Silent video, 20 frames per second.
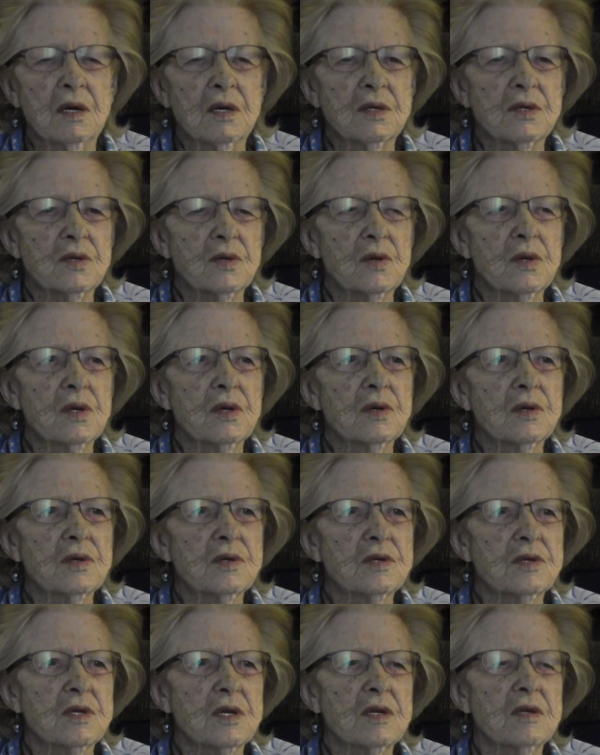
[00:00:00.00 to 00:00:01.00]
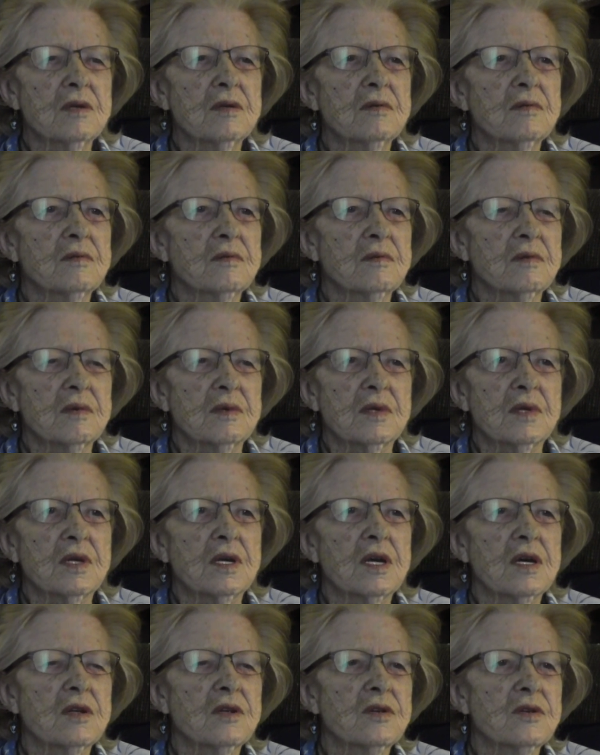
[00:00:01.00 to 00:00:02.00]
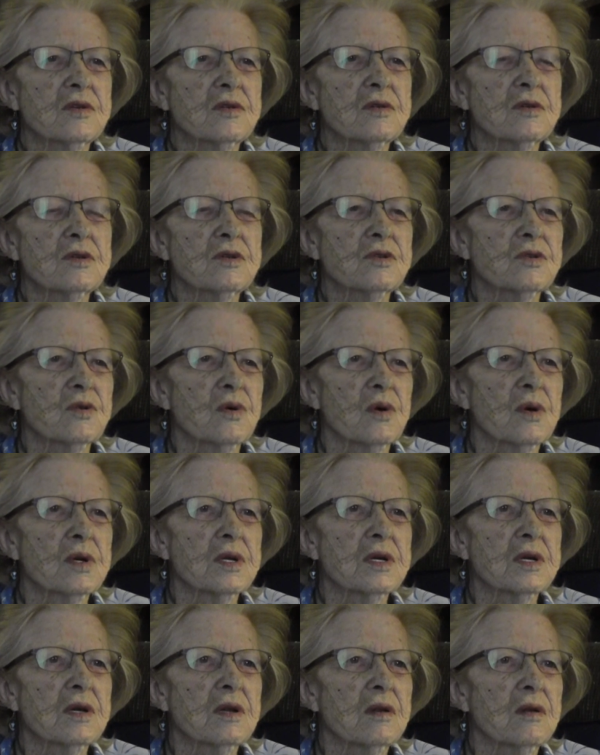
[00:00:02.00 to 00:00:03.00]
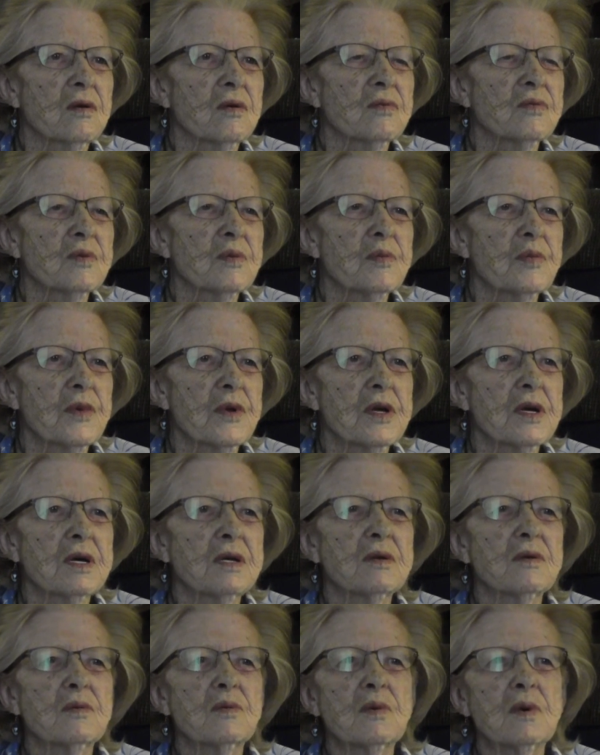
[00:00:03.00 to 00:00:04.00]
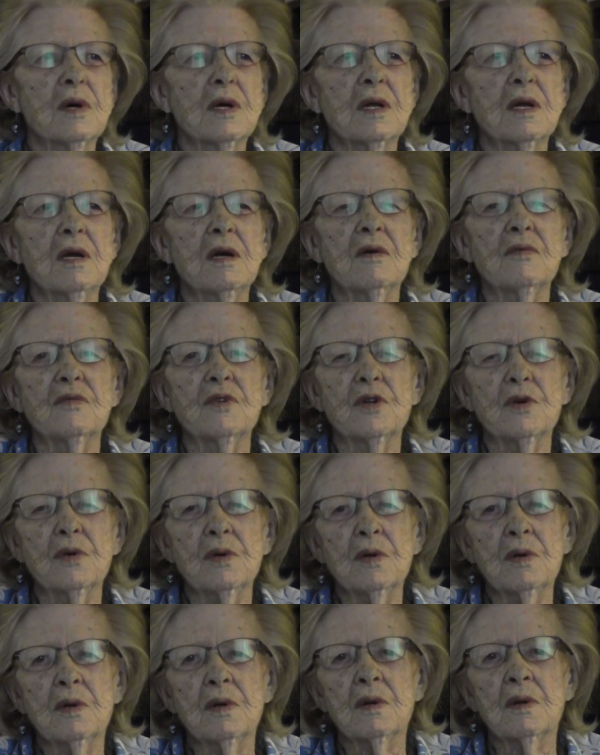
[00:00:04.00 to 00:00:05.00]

so you could send kids to the store to get a loaf of bread or what have you.